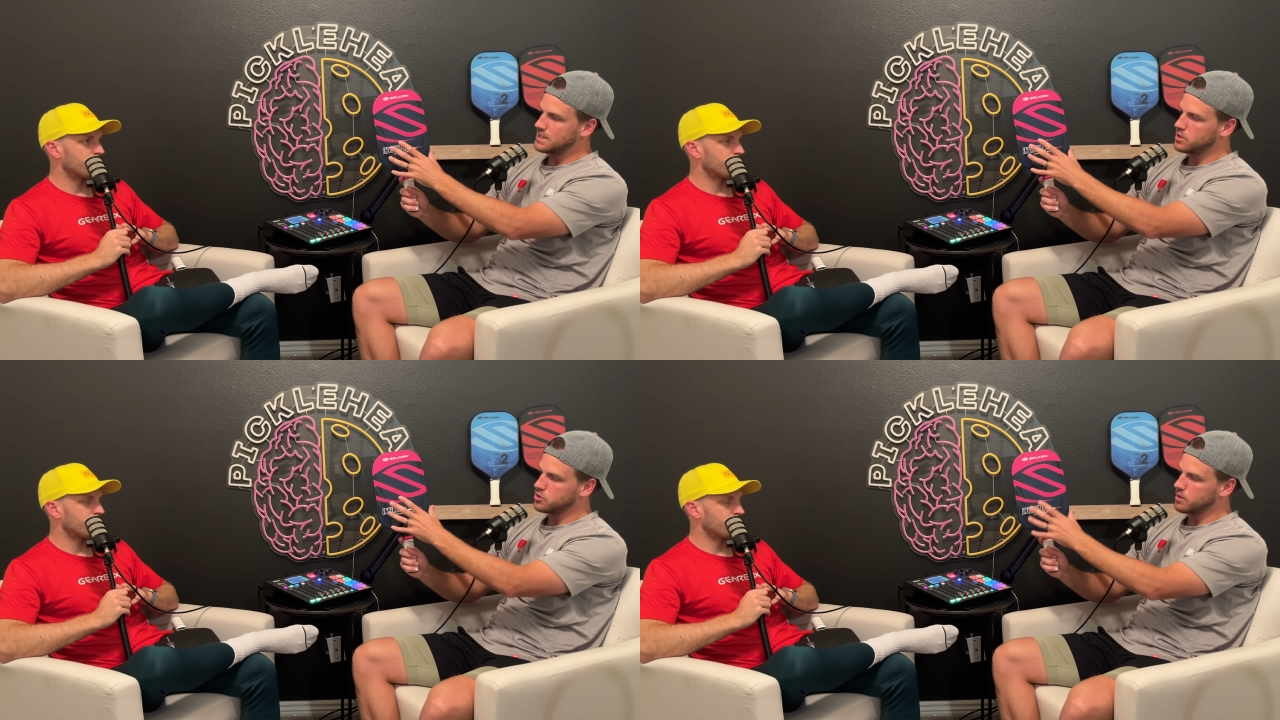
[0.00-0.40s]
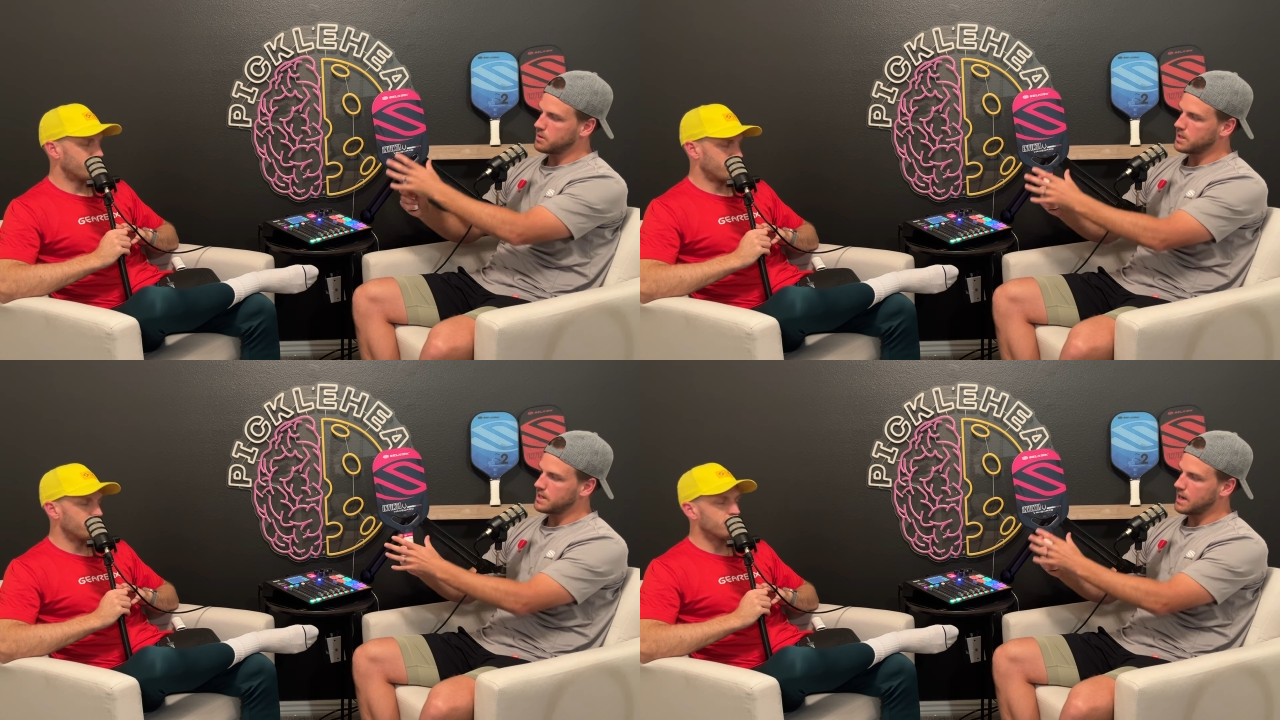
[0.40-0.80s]

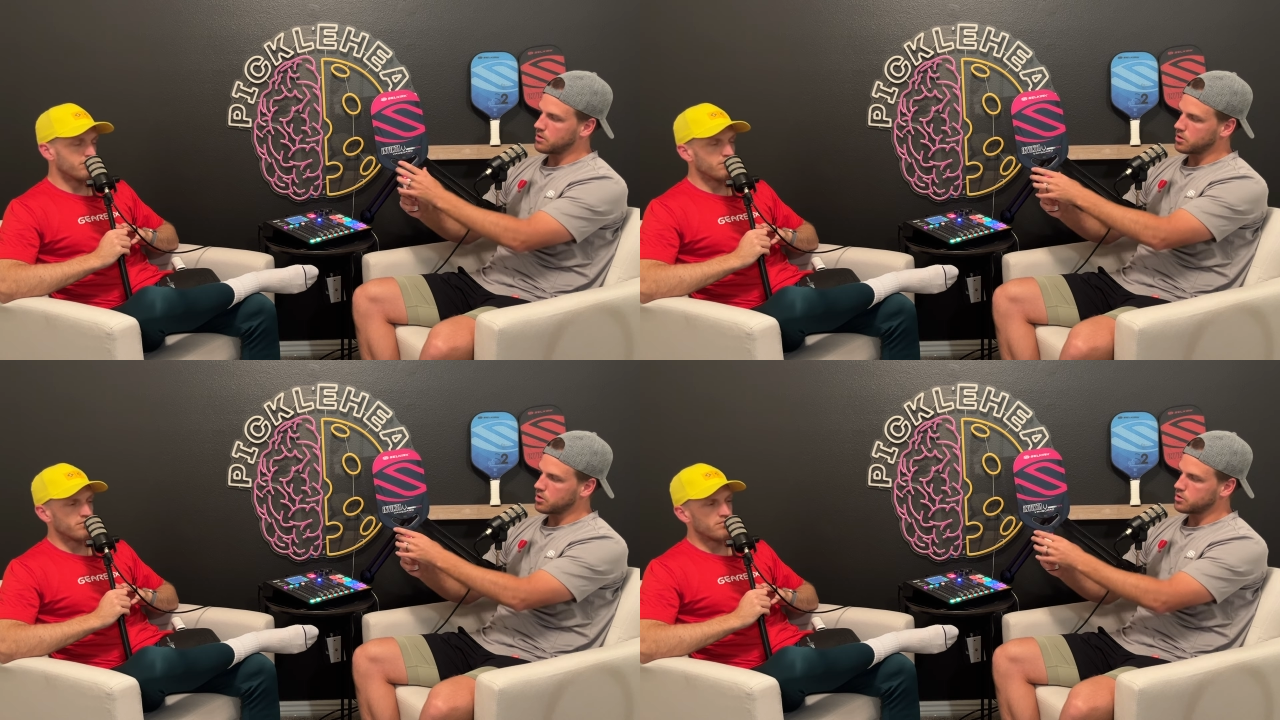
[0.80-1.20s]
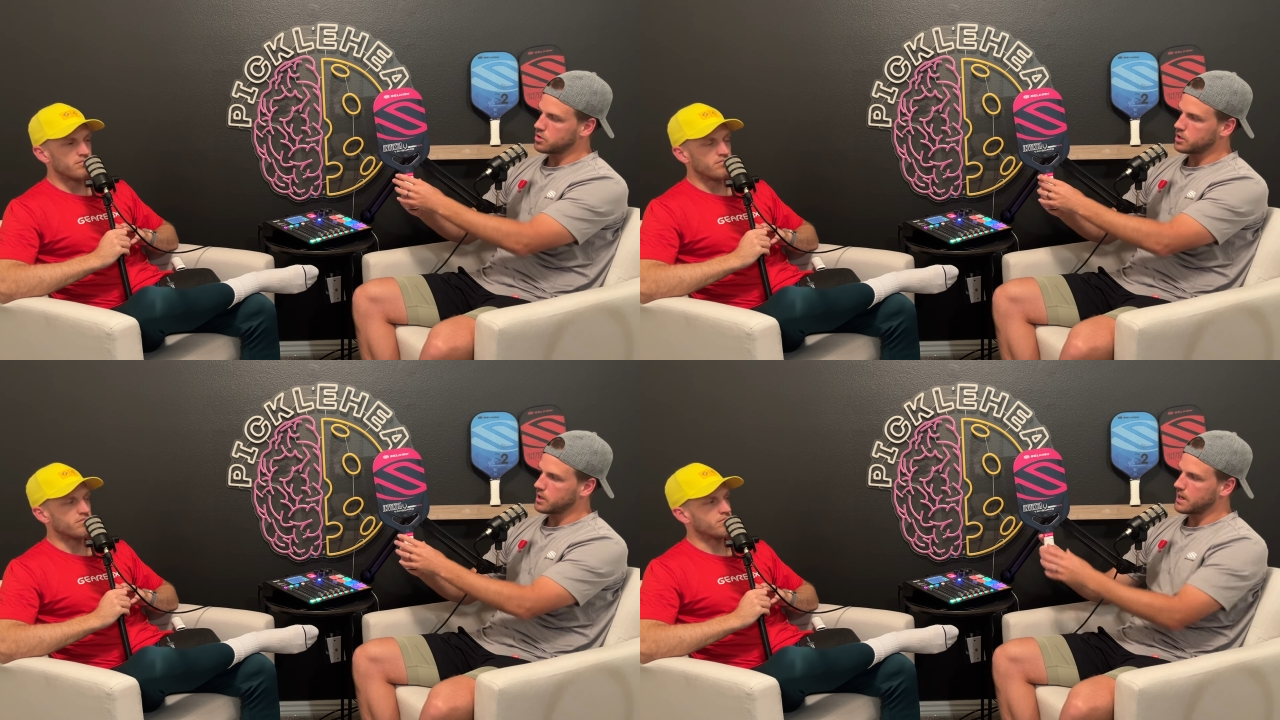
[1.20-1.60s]
Speaker 1: distributed down closer
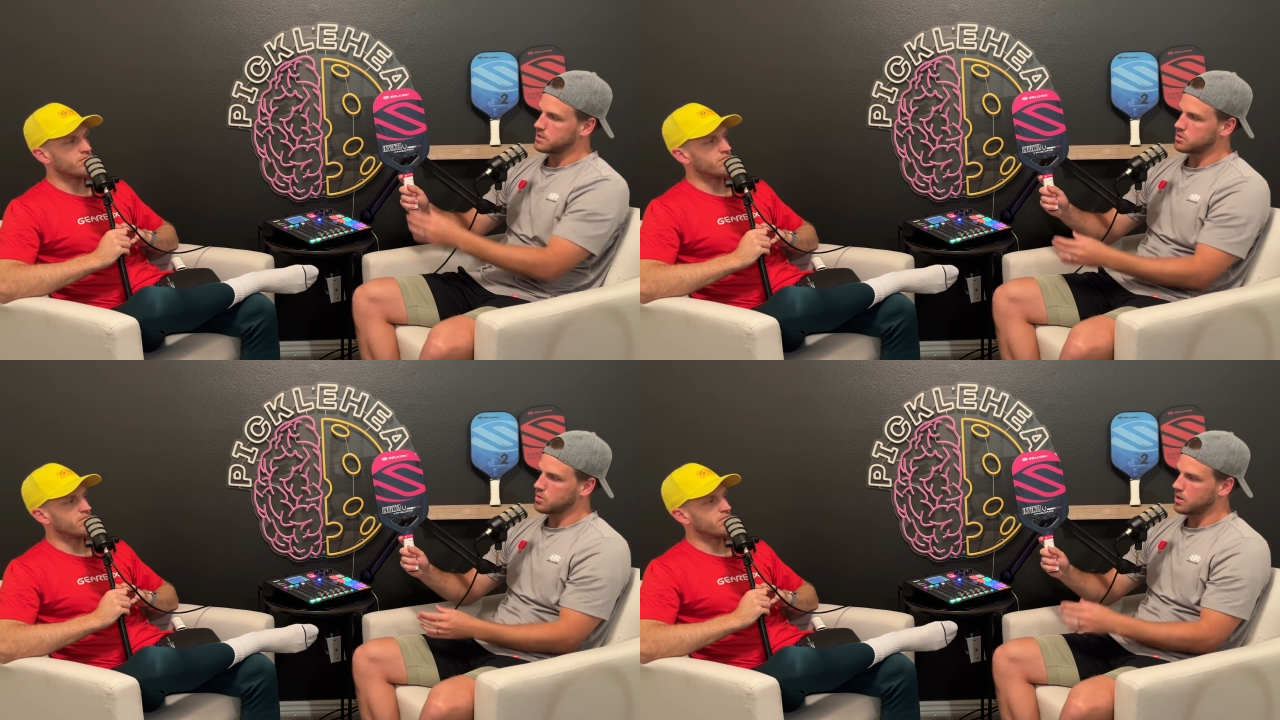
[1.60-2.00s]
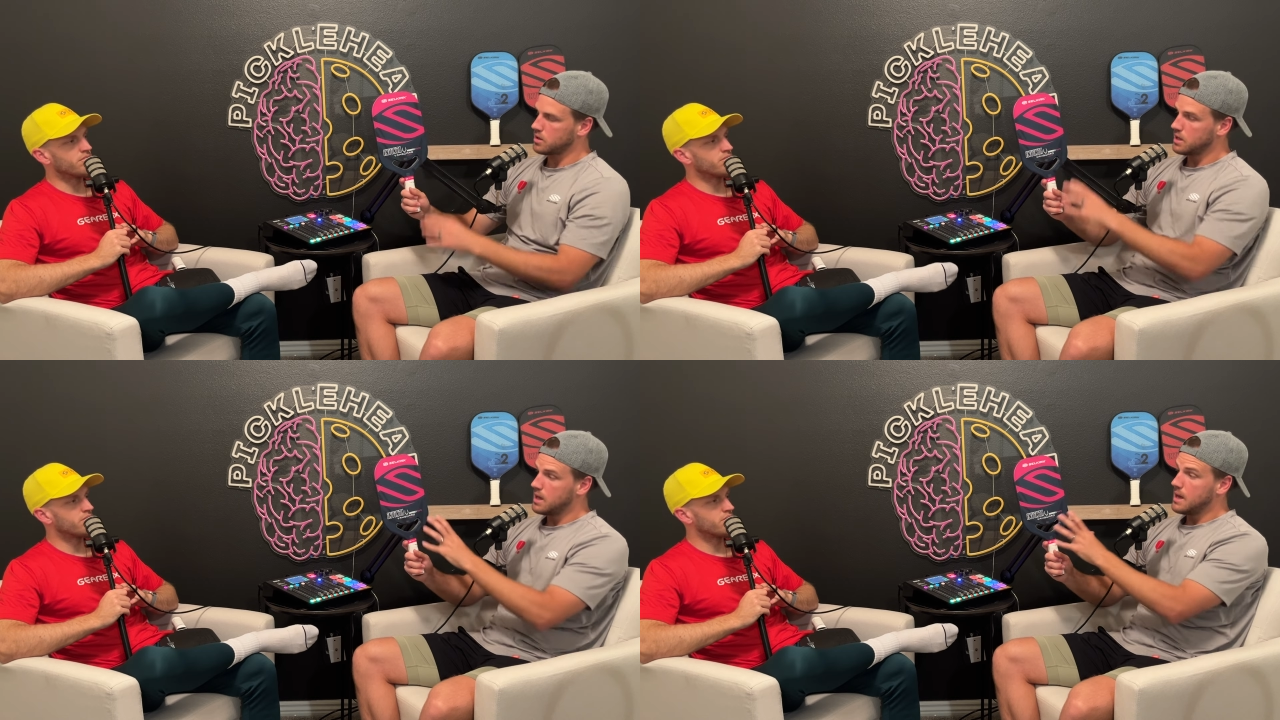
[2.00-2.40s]
to your hands as well.
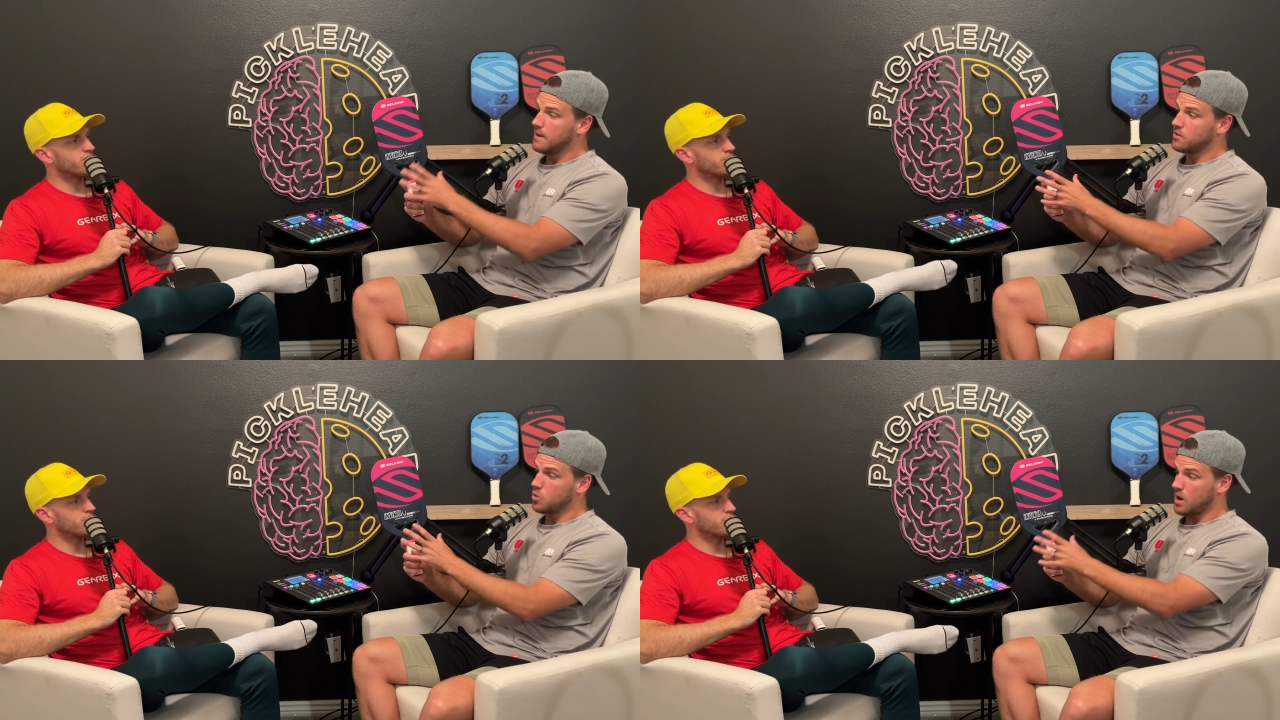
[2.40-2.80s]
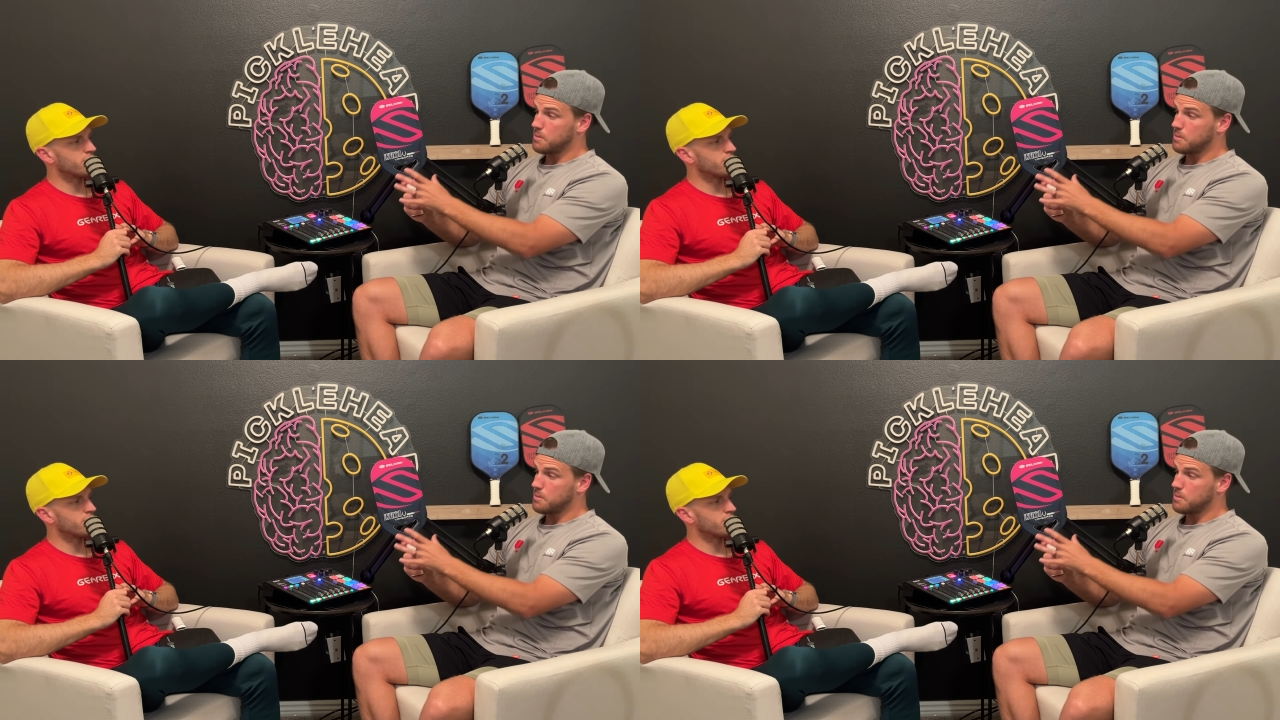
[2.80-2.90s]
If you want